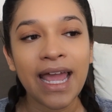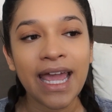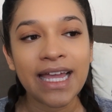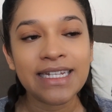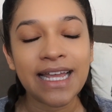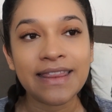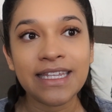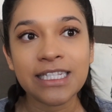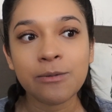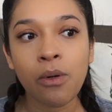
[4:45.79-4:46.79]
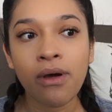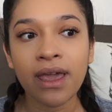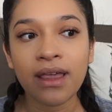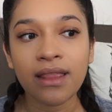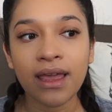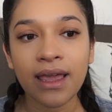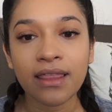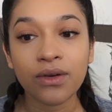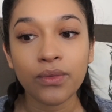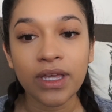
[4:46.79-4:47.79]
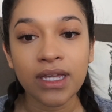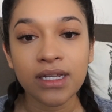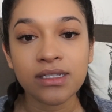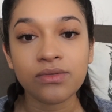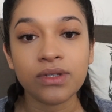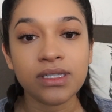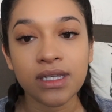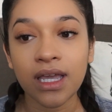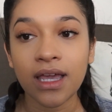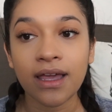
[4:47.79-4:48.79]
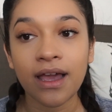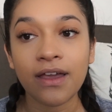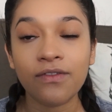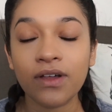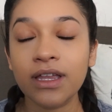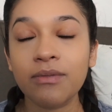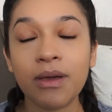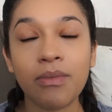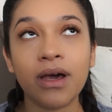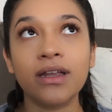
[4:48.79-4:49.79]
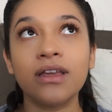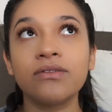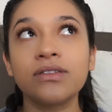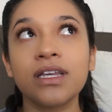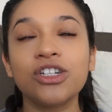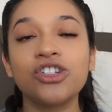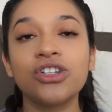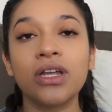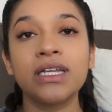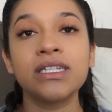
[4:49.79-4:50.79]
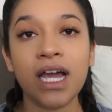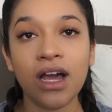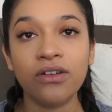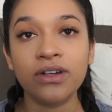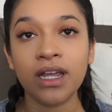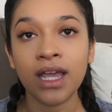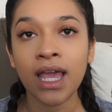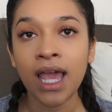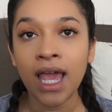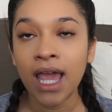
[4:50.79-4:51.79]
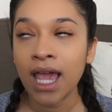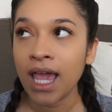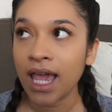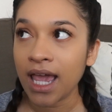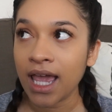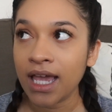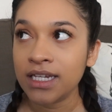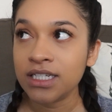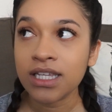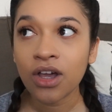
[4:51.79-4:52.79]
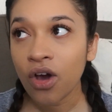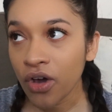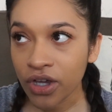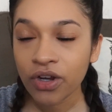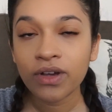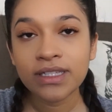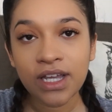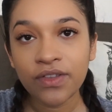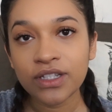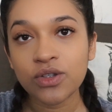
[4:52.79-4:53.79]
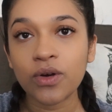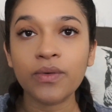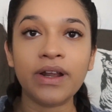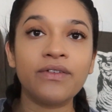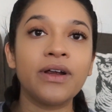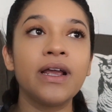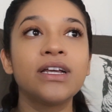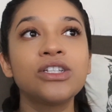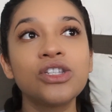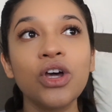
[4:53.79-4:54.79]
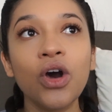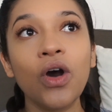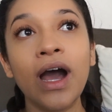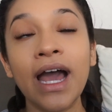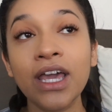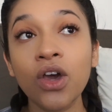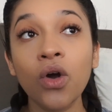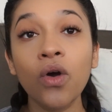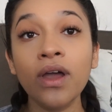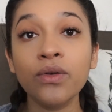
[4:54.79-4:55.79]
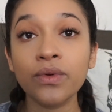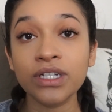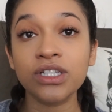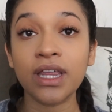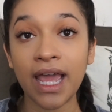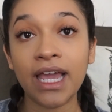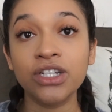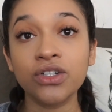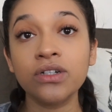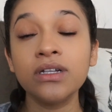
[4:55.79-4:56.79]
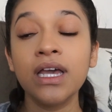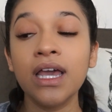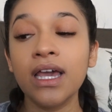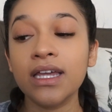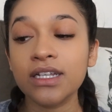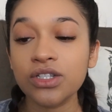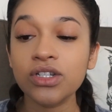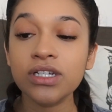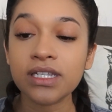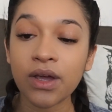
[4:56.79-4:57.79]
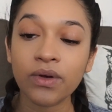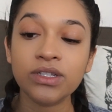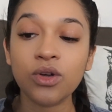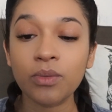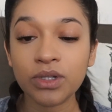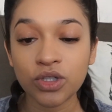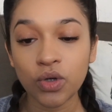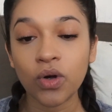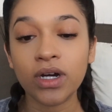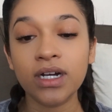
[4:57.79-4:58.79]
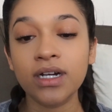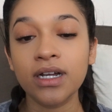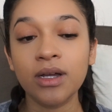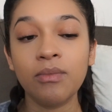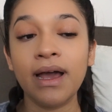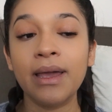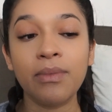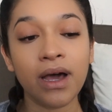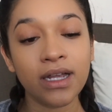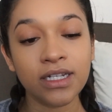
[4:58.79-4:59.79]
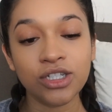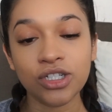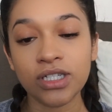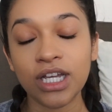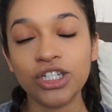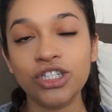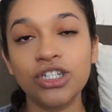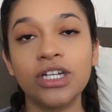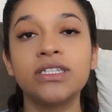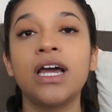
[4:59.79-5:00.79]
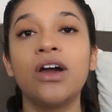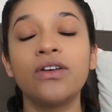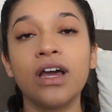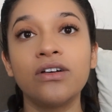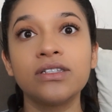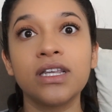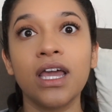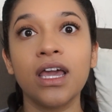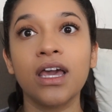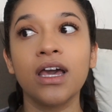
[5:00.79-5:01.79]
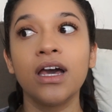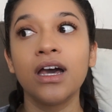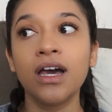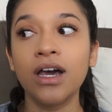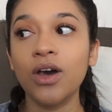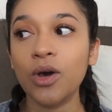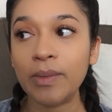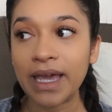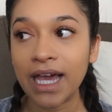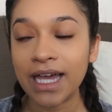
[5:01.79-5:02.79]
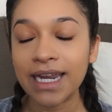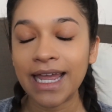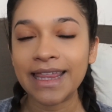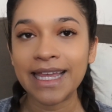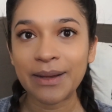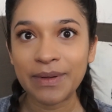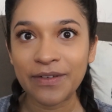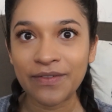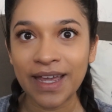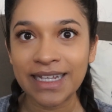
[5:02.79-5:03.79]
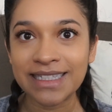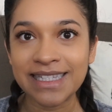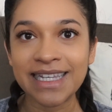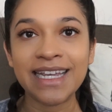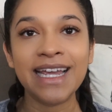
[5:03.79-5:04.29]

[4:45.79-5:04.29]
And at this point, like, the weakness was like, I felt like my body was like shutting down. And she's like, oh, you know, it's out this door, whatever. So I go and reach the handle, and as soon as I went to open the door, my body just like shut down. I was like, oh my god, I think I'm gonna faint.